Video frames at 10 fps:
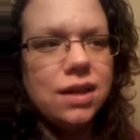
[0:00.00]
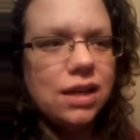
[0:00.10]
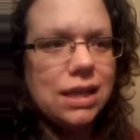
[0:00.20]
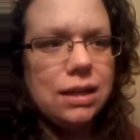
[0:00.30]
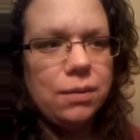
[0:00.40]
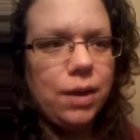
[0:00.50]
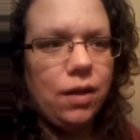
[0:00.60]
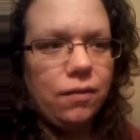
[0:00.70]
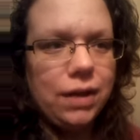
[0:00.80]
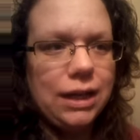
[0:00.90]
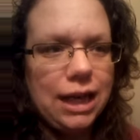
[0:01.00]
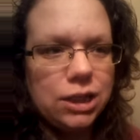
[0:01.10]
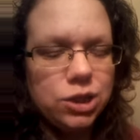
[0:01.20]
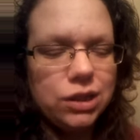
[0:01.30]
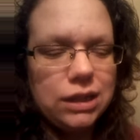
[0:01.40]
talking about
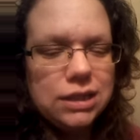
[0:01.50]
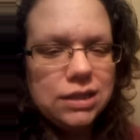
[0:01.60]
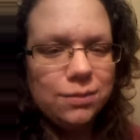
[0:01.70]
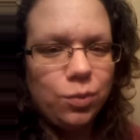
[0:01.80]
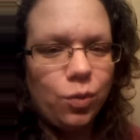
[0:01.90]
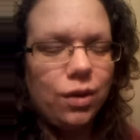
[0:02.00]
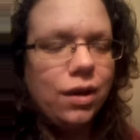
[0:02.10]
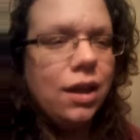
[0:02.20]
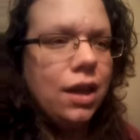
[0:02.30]
financially support.